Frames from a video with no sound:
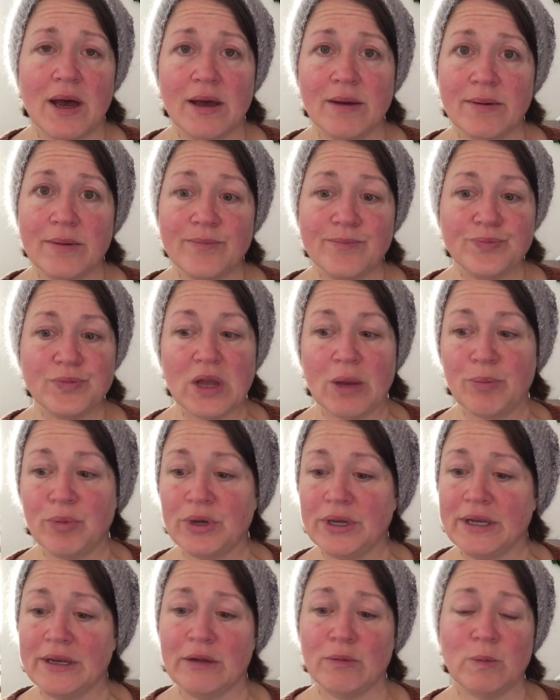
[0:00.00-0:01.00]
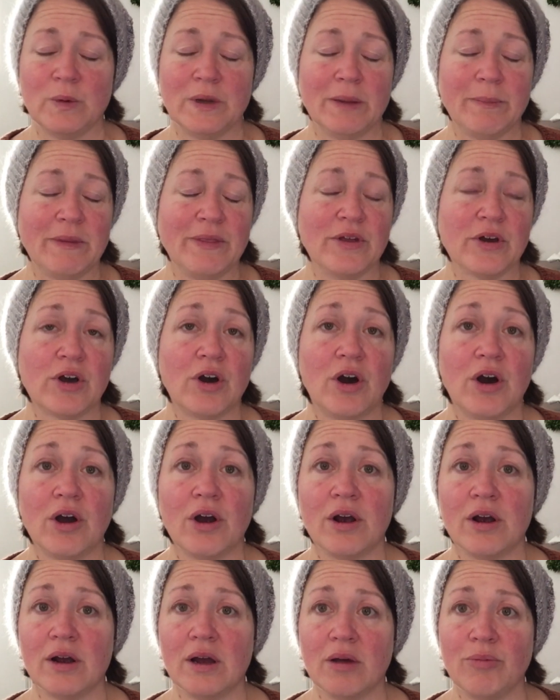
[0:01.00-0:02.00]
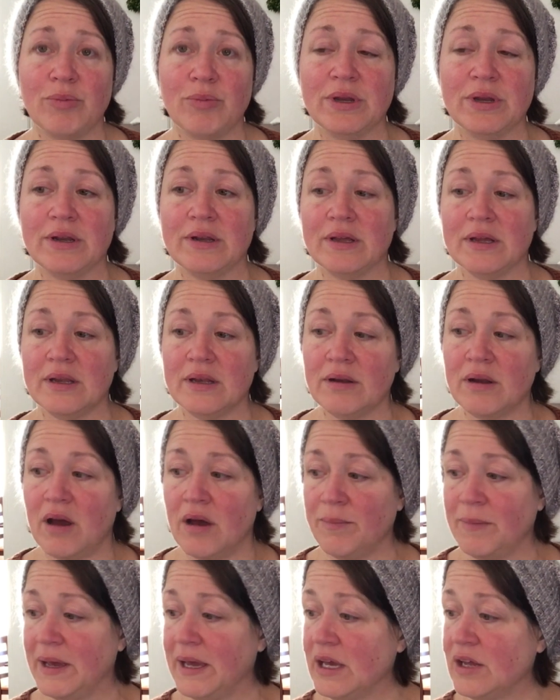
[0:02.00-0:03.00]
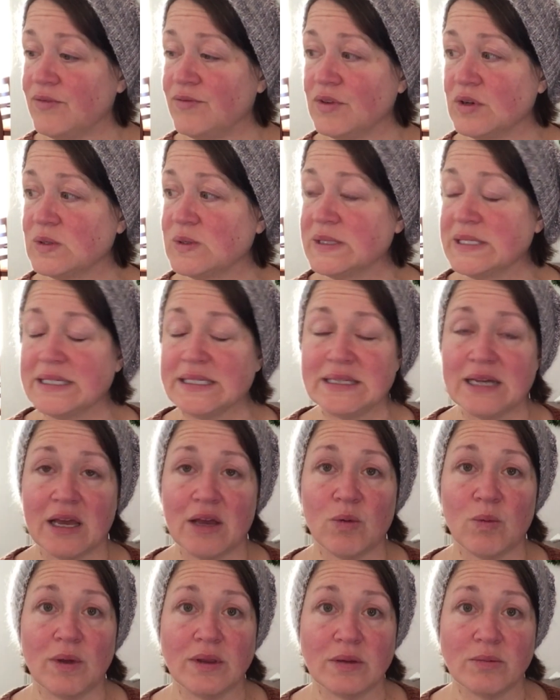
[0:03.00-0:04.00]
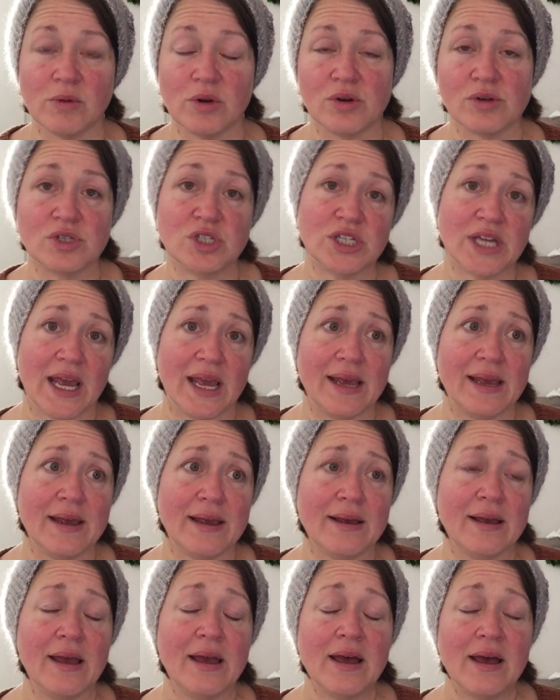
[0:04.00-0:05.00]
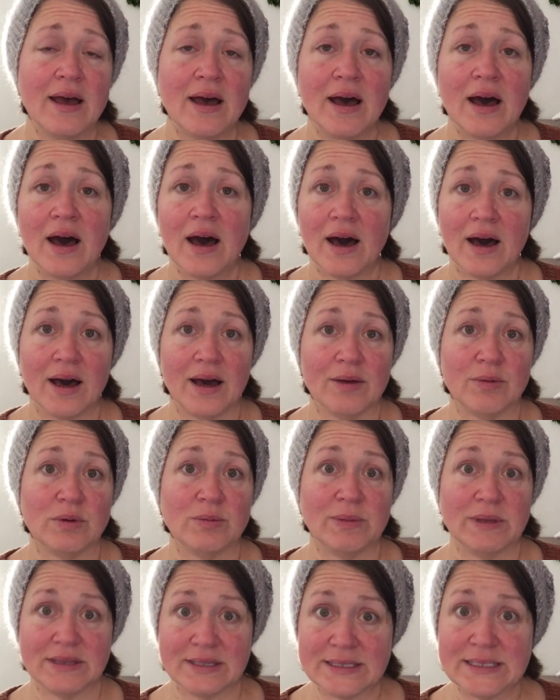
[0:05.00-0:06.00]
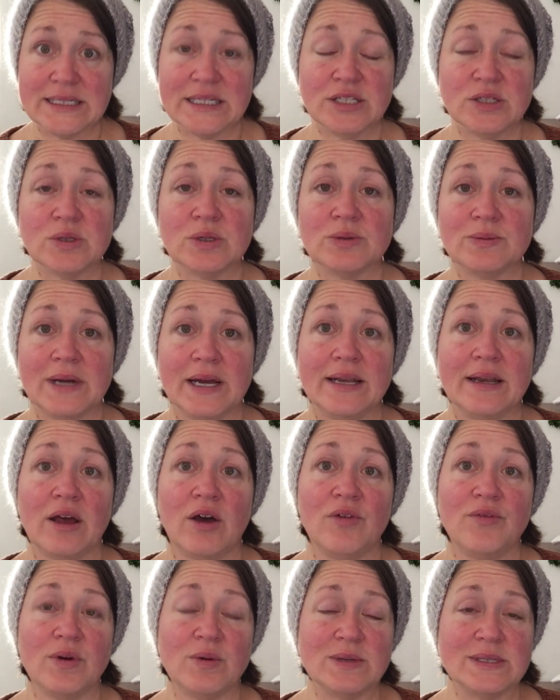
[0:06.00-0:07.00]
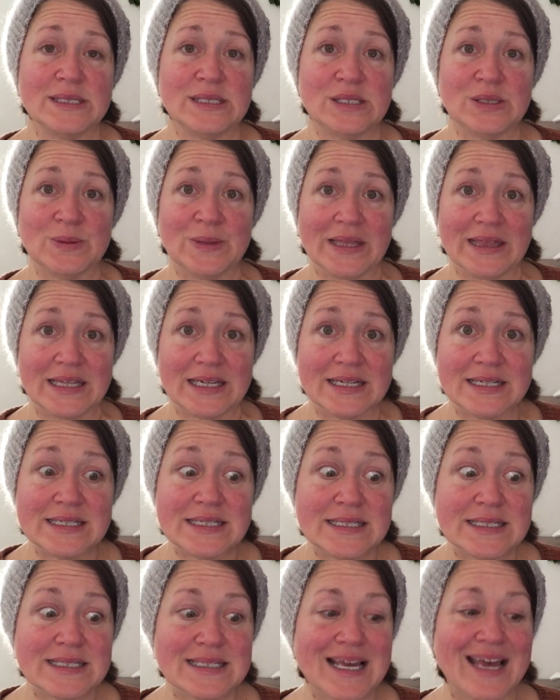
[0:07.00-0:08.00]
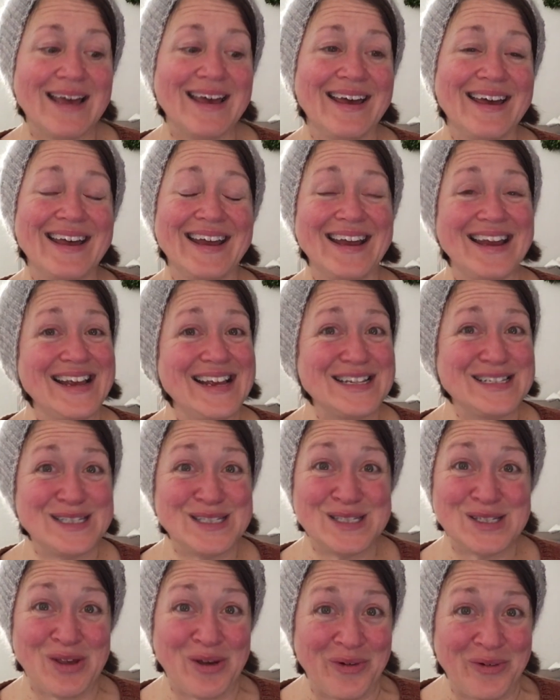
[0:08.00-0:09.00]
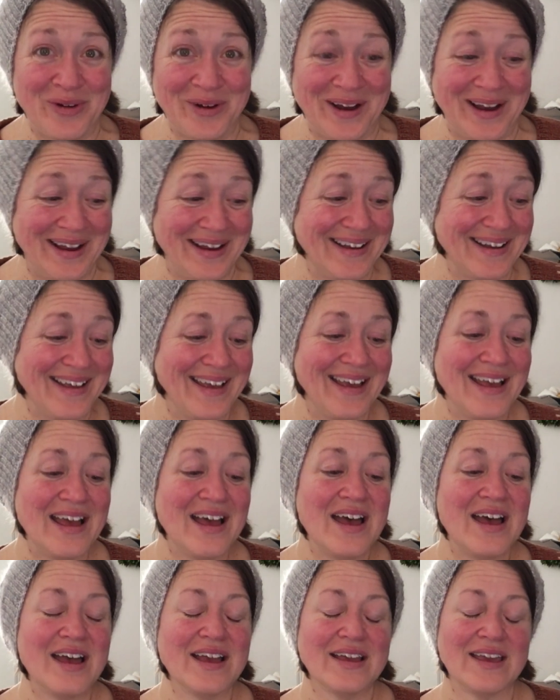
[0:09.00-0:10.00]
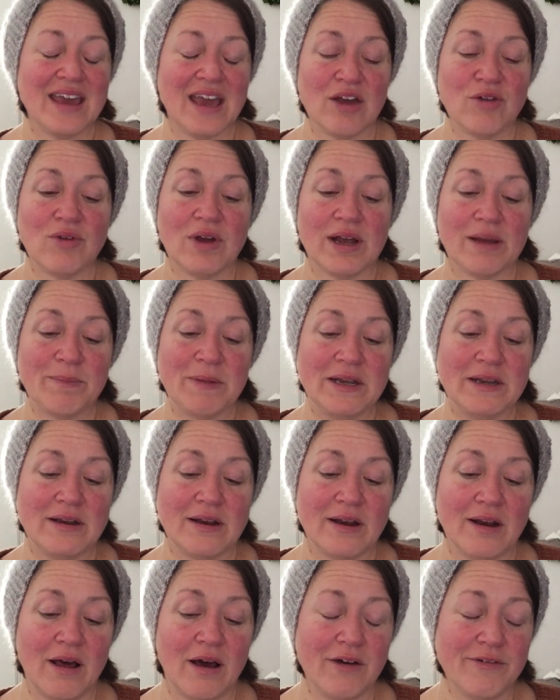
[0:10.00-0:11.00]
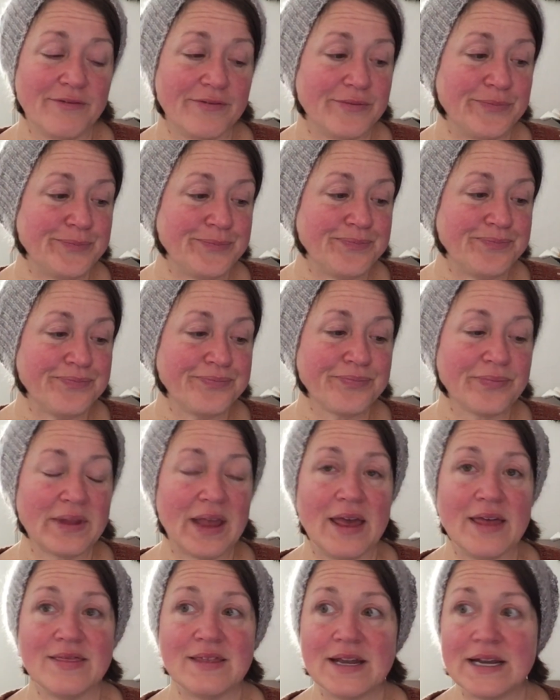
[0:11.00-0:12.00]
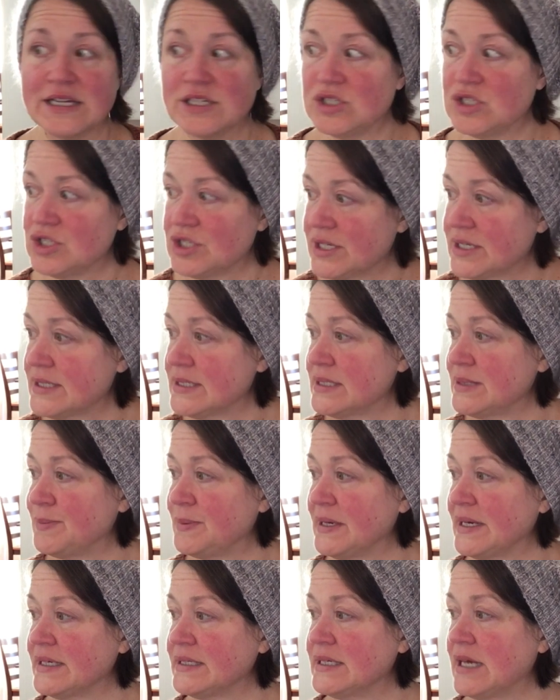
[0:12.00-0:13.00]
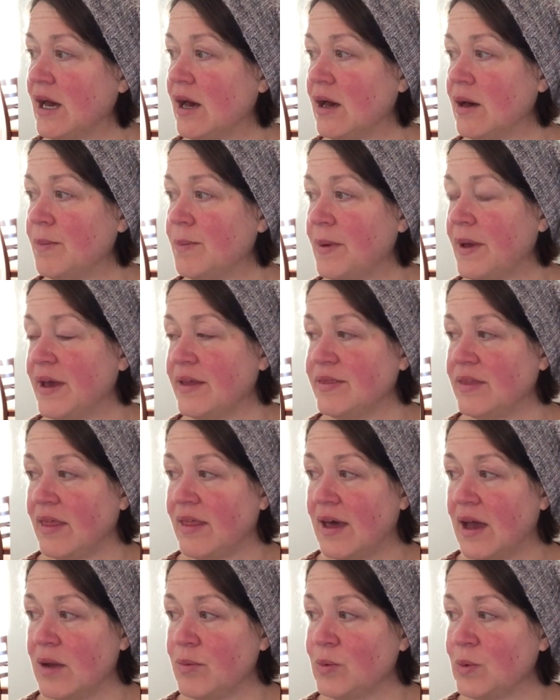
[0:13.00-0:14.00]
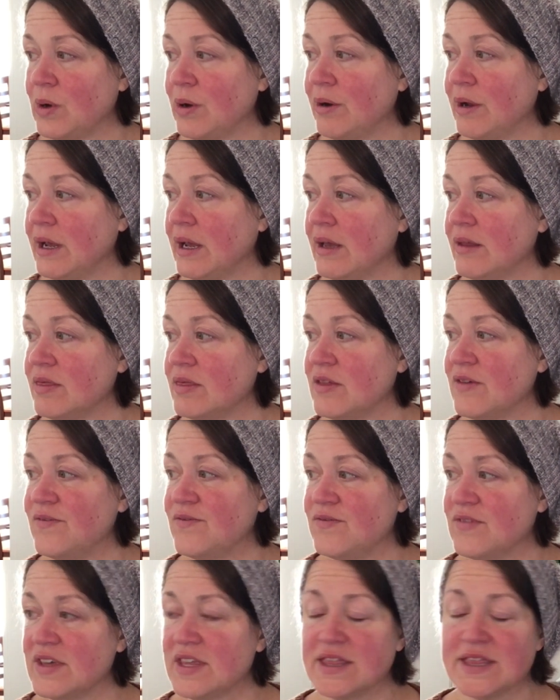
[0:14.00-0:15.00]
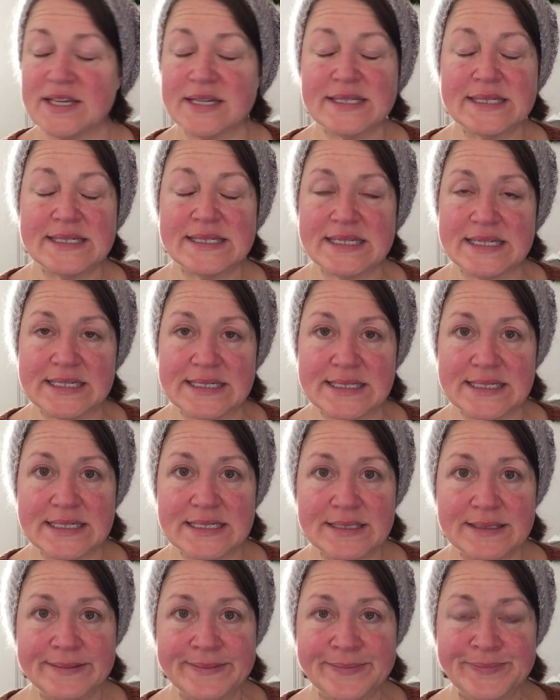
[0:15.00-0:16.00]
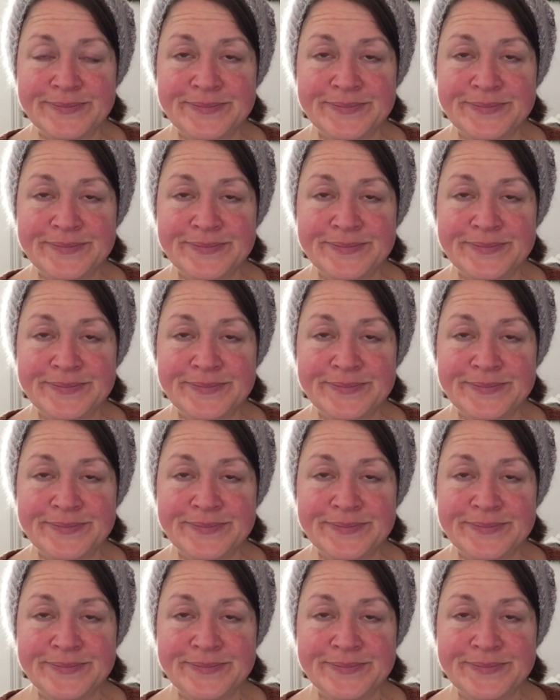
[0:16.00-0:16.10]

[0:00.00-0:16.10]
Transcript: I put it in when I'm in the car. I it in on my headphones at night while I'm crocheting. I would be listening to it right now if I wasn't doing this. It's so great. Can't recommend it enough. And then I just picked up at the library the 5th season.